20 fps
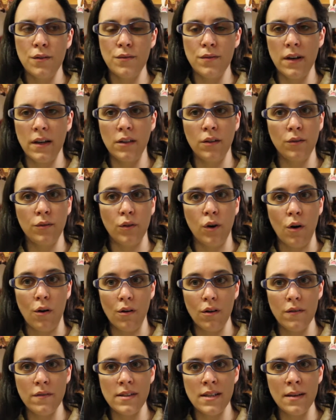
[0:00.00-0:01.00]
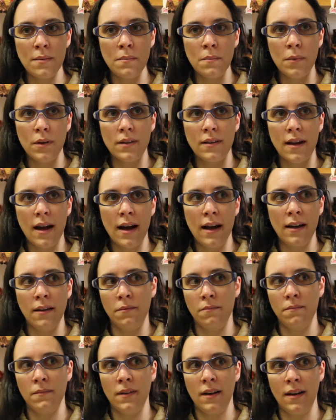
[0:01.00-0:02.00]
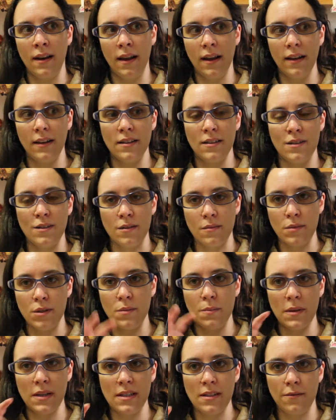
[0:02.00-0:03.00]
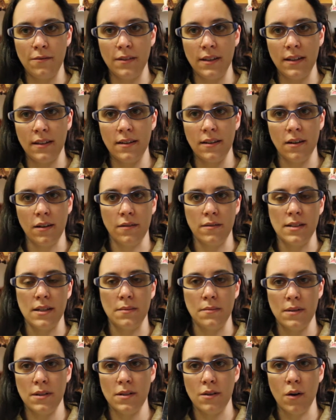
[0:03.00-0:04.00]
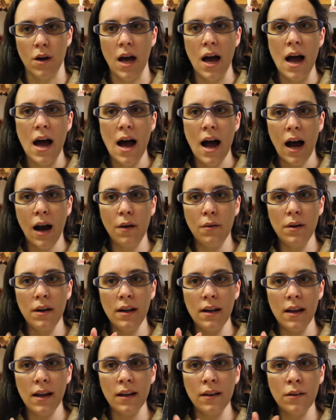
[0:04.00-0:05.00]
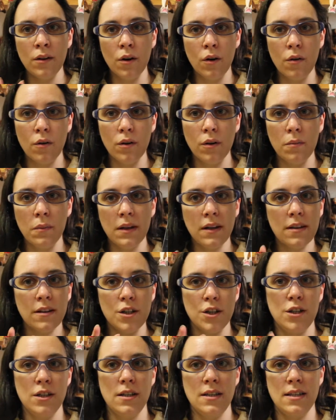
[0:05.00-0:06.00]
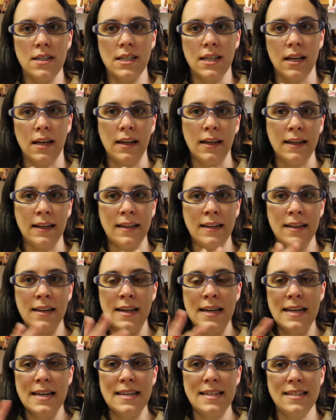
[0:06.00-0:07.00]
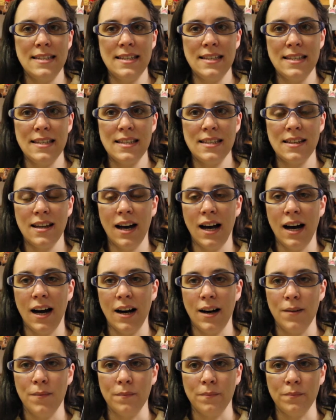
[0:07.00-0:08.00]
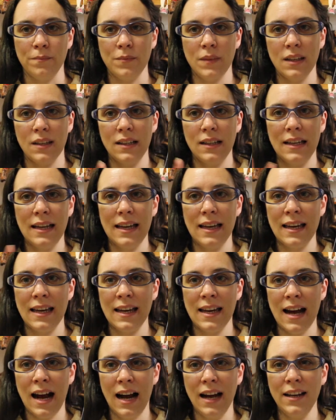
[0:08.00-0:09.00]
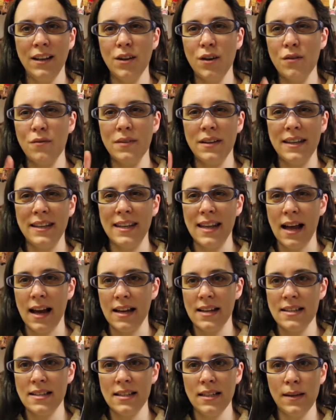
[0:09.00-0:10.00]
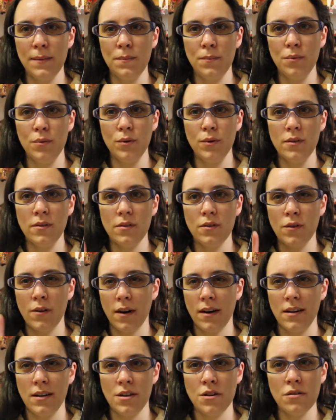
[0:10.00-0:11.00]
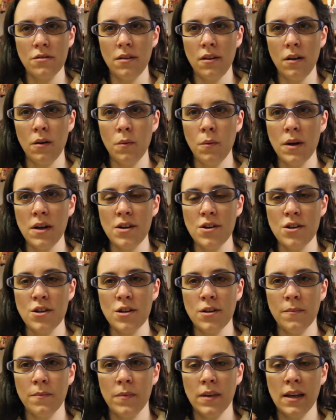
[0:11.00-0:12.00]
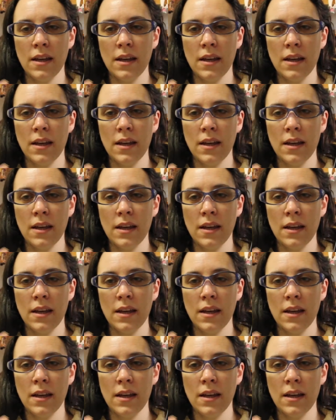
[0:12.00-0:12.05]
fan of all of them, but I like some specific of them. So I really like Coron because she is like this kind of nicely put traditional witch.